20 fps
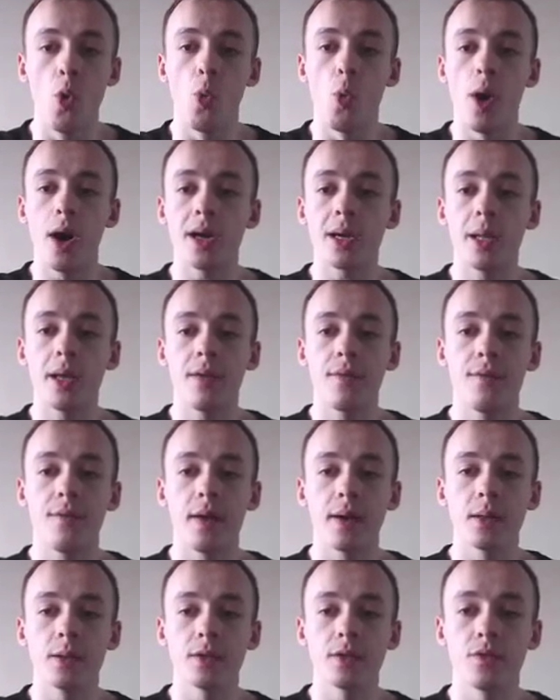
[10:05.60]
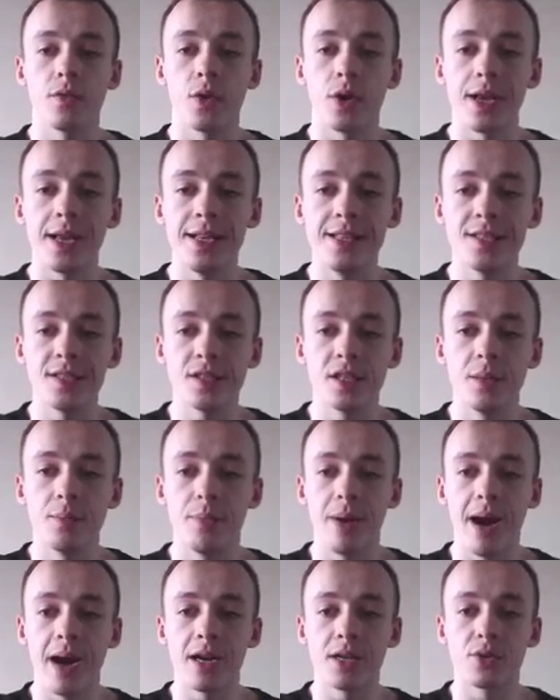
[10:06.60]
One-click funnels for instant
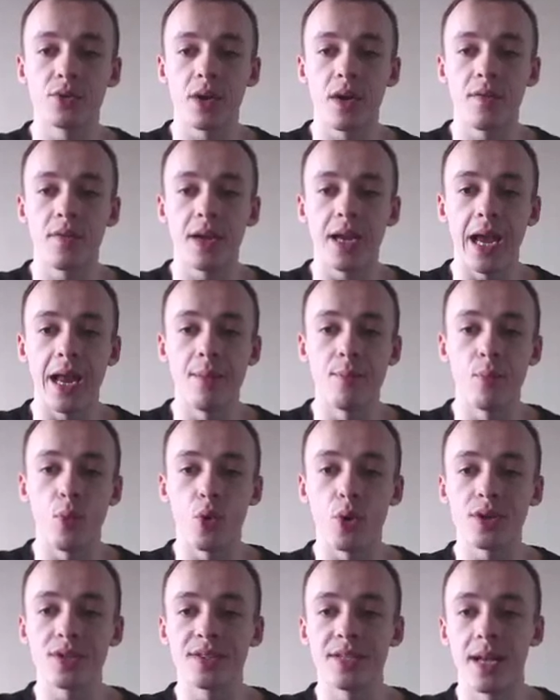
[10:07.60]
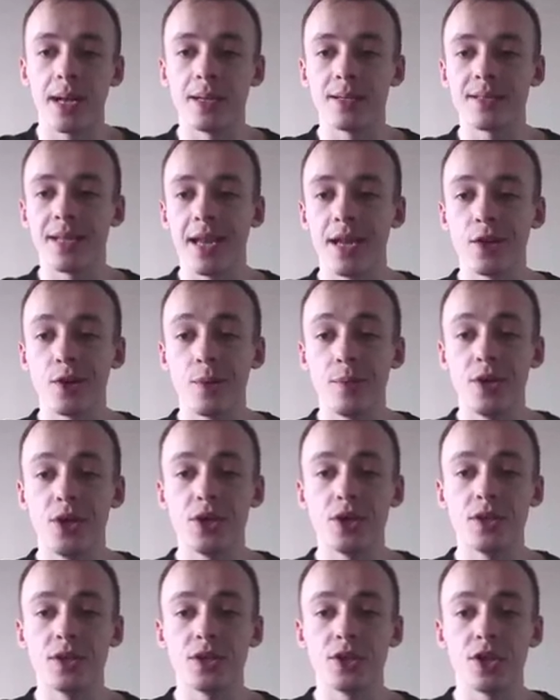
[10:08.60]
buyers traffic and more sales and
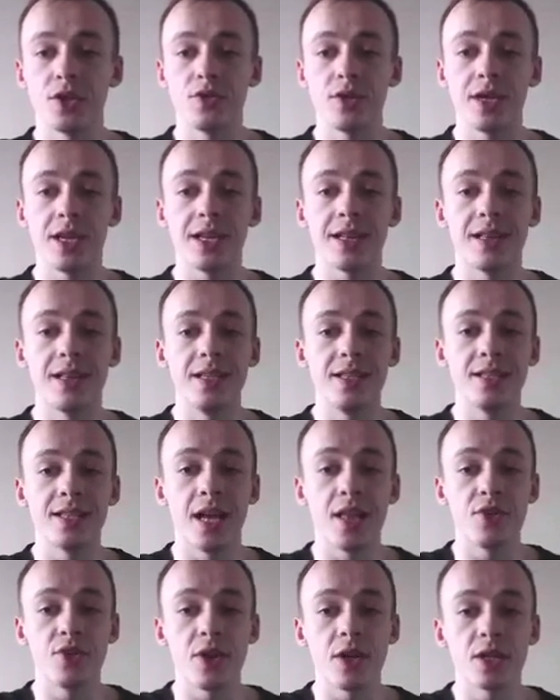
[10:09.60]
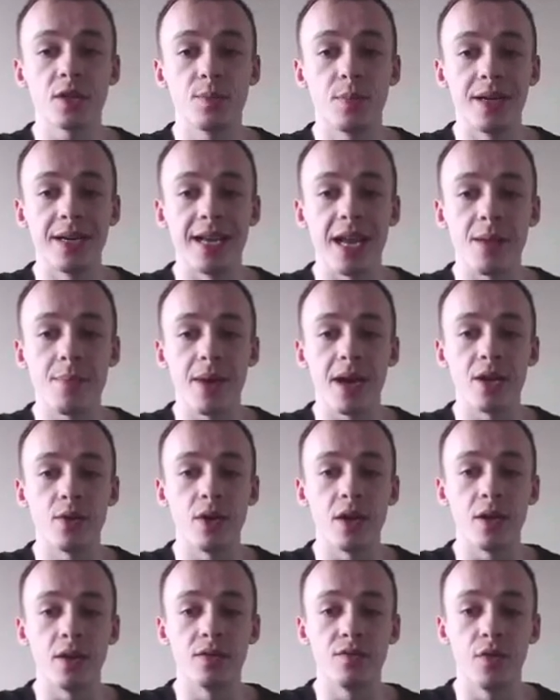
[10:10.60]
commissions. Generate at least $100 per day by
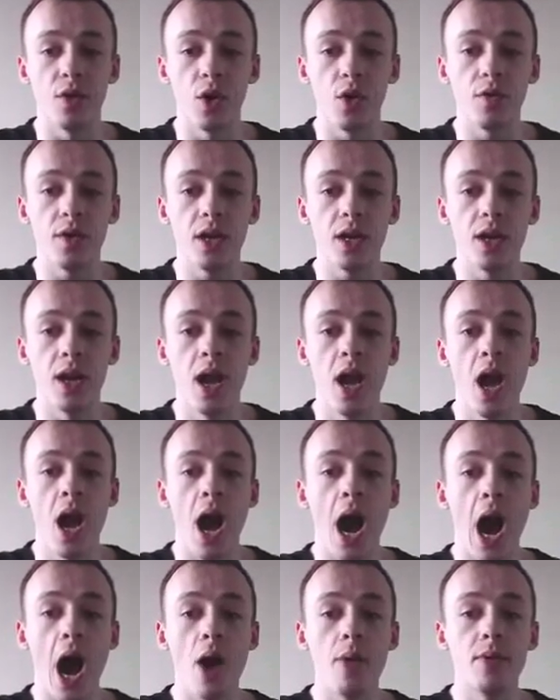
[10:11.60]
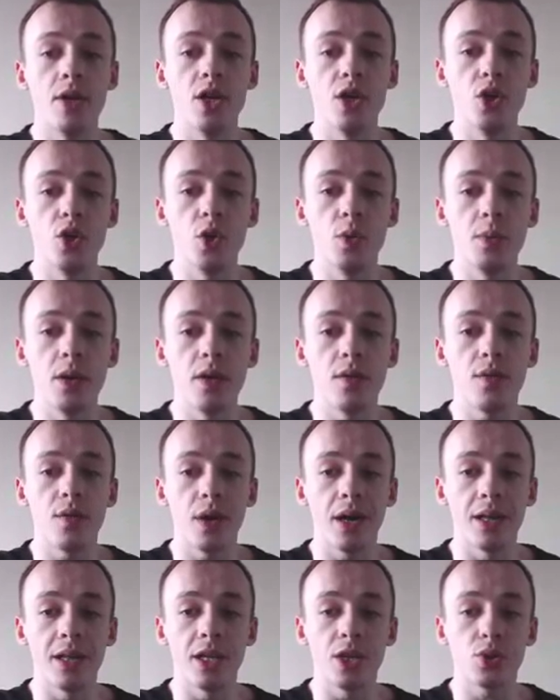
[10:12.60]
doing the following: our newbie
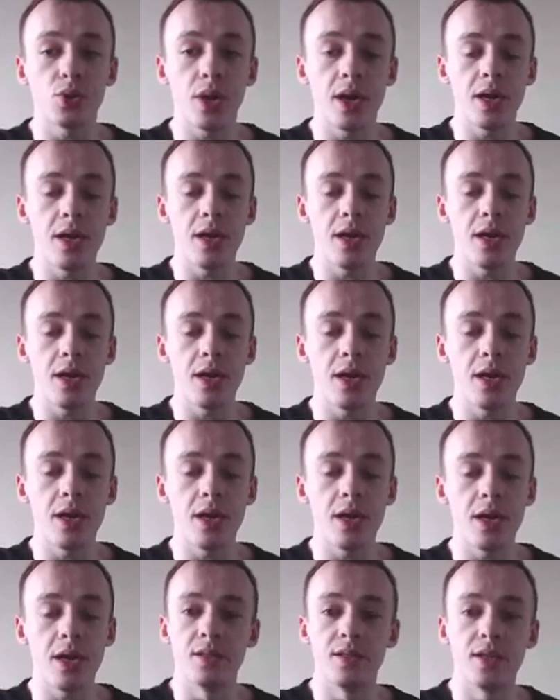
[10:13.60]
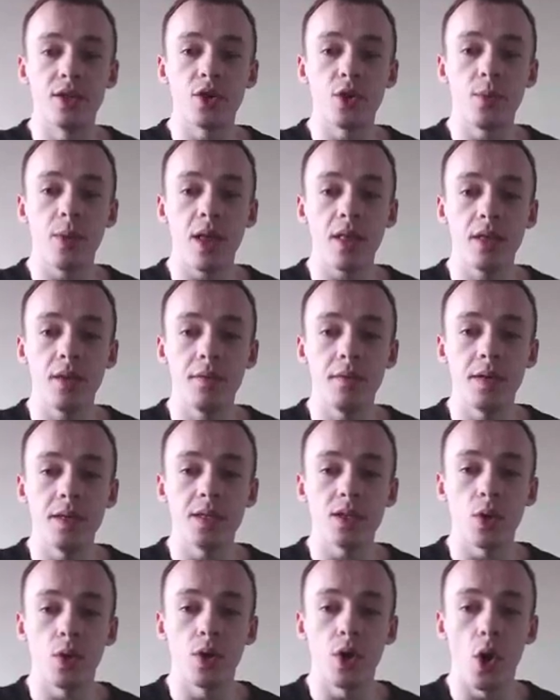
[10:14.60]
friendly training, 0 monthly
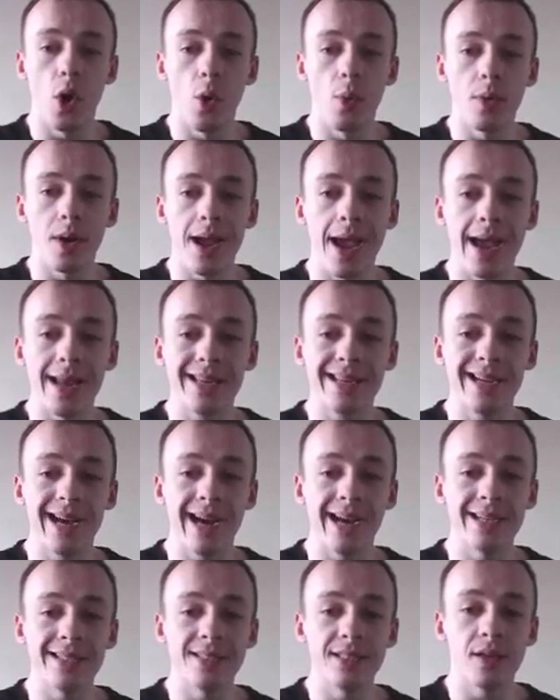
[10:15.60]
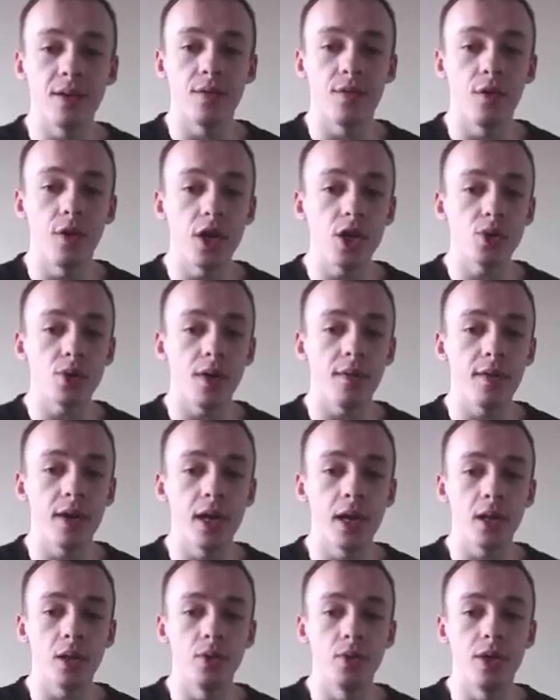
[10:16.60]
fees or overhead costs, free traffic
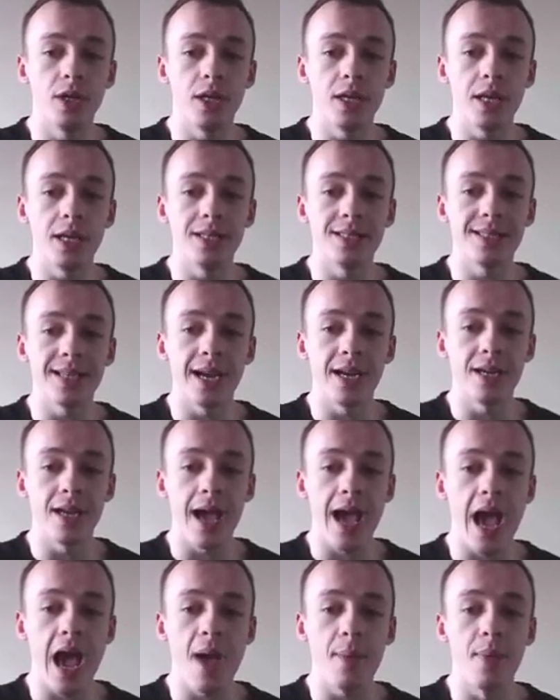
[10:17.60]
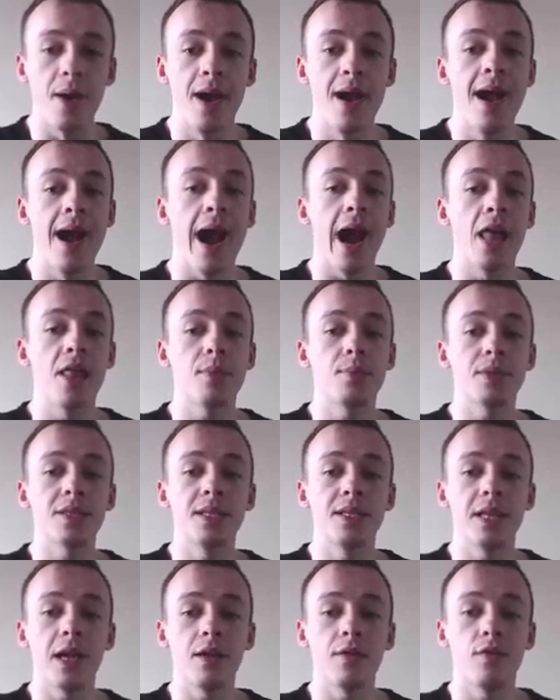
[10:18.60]
included inside the app,
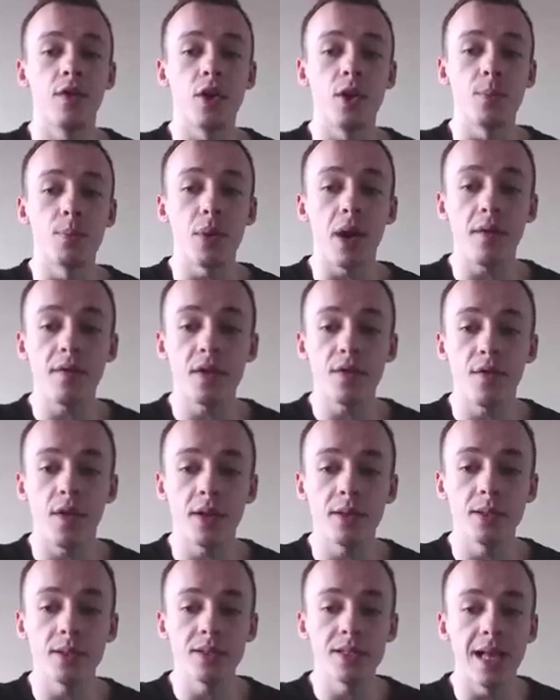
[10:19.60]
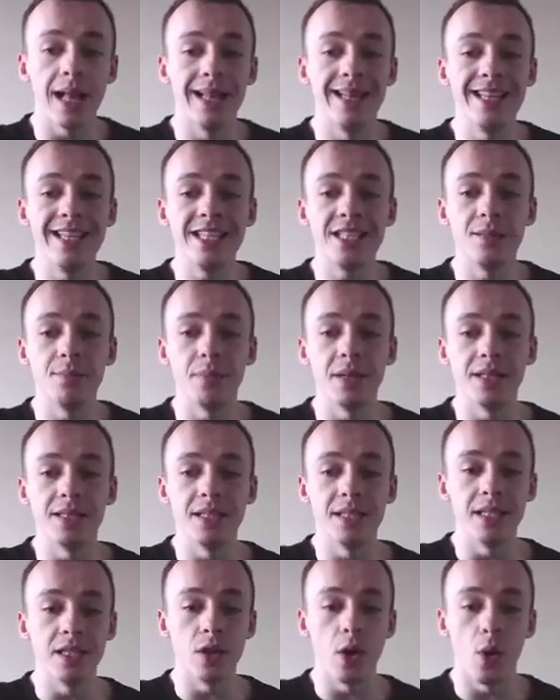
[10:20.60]
100% done for you profit funnels, list
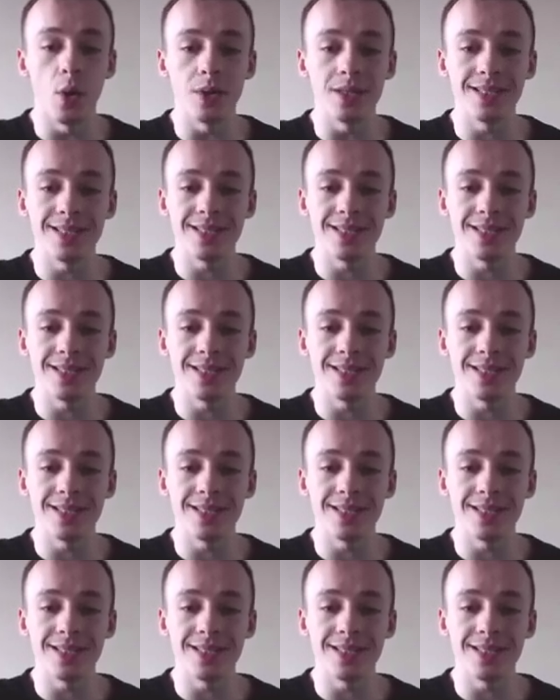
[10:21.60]
building on